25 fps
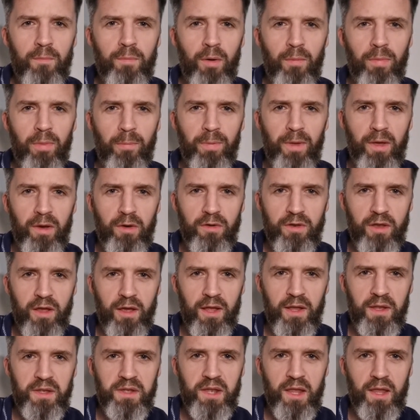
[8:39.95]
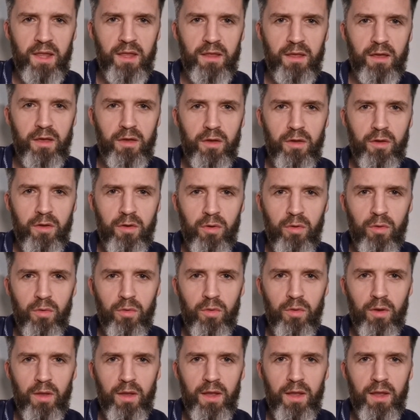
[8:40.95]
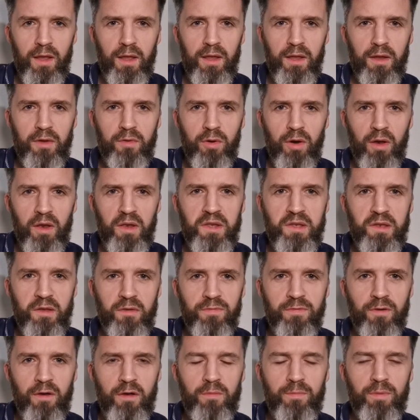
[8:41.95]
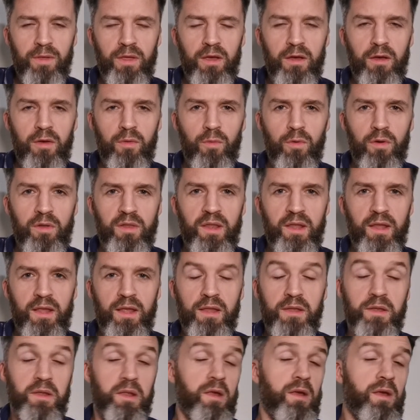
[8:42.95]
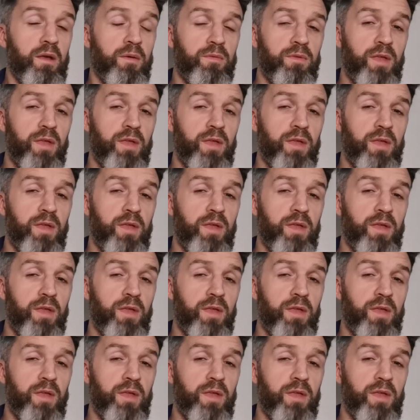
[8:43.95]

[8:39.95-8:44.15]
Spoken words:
Bob the Builder is saying, call Christophobia what it is.